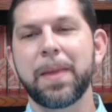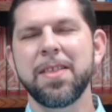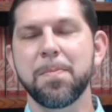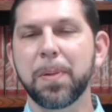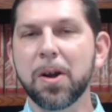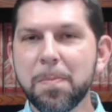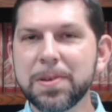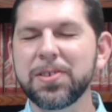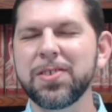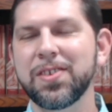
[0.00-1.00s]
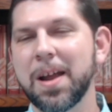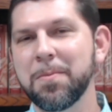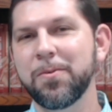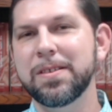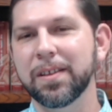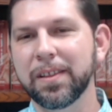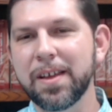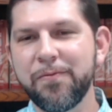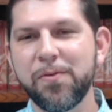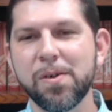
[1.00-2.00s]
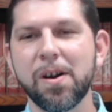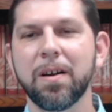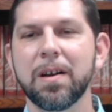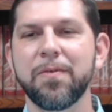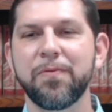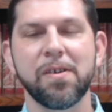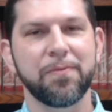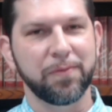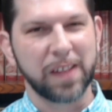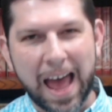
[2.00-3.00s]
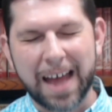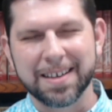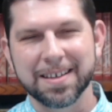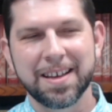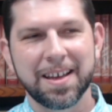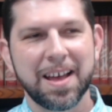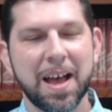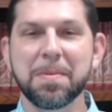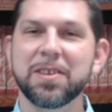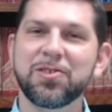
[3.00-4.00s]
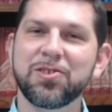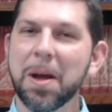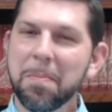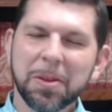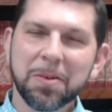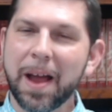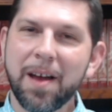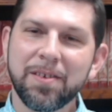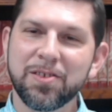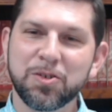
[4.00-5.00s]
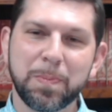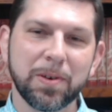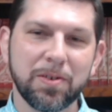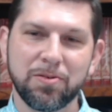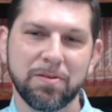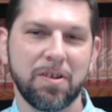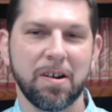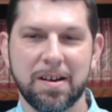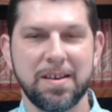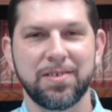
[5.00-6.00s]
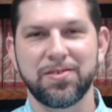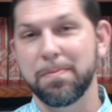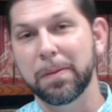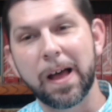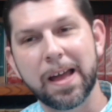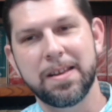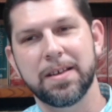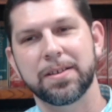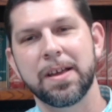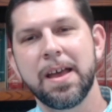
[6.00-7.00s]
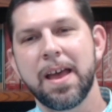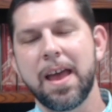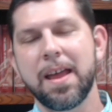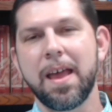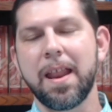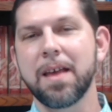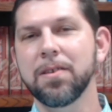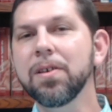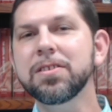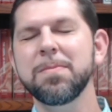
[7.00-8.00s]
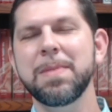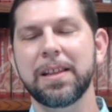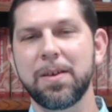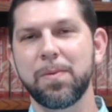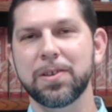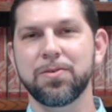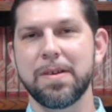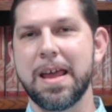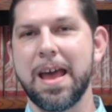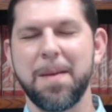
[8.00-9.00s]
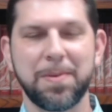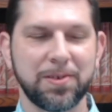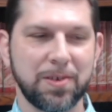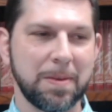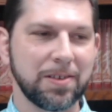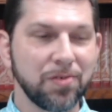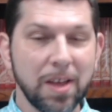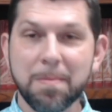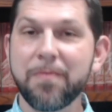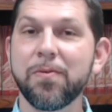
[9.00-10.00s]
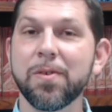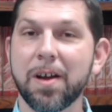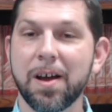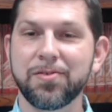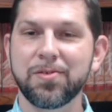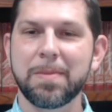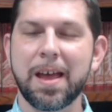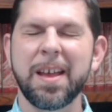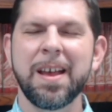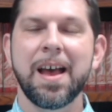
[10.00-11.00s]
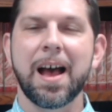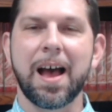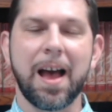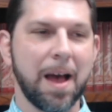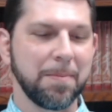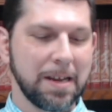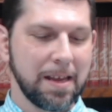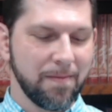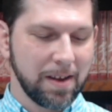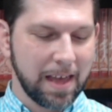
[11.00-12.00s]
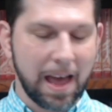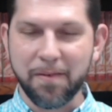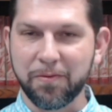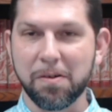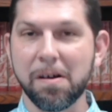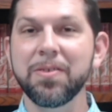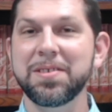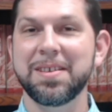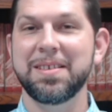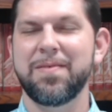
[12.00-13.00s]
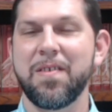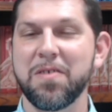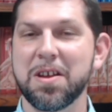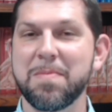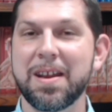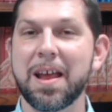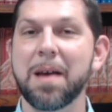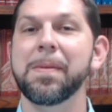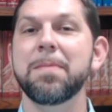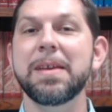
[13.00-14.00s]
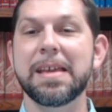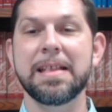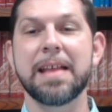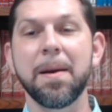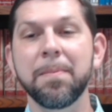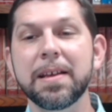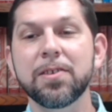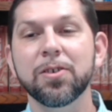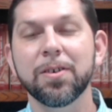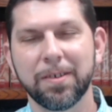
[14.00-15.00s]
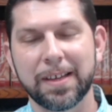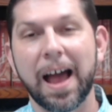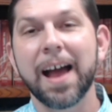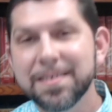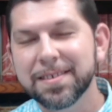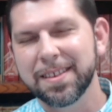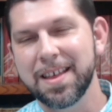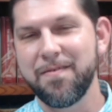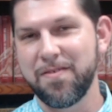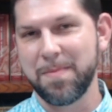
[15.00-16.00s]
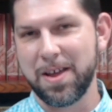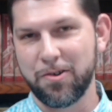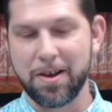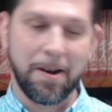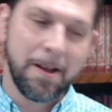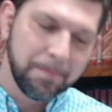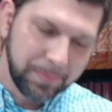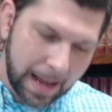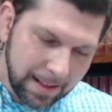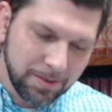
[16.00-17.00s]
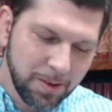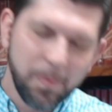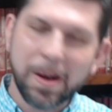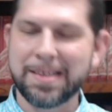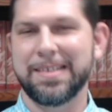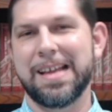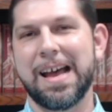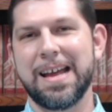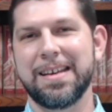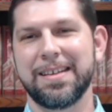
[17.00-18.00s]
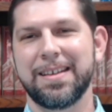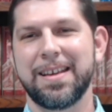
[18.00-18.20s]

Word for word: And the purposes that I'm going to live for are going to fall flat. I'm going to stumble around in spiritual darkness and blindness. And, and, and, ultimately, what's going to happen is I'm going to stand before God someday. I'm going to give an account for all the sins I've ever committed. I'm going to be condemned eternally, isolated from my Creator. That's the one side.